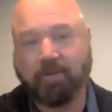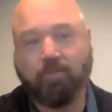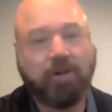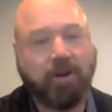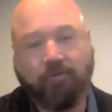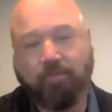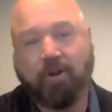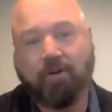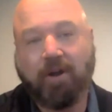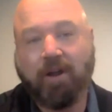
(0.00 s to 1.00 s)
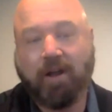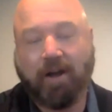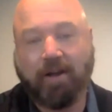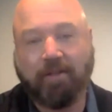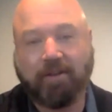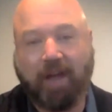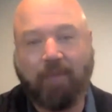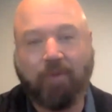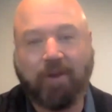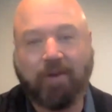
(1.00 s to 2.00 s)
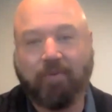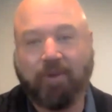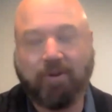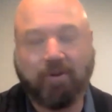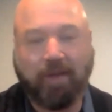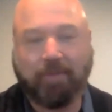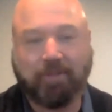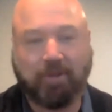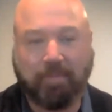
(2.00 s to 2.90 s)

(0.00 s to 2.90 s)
So we'll hear from you another time when you're able to.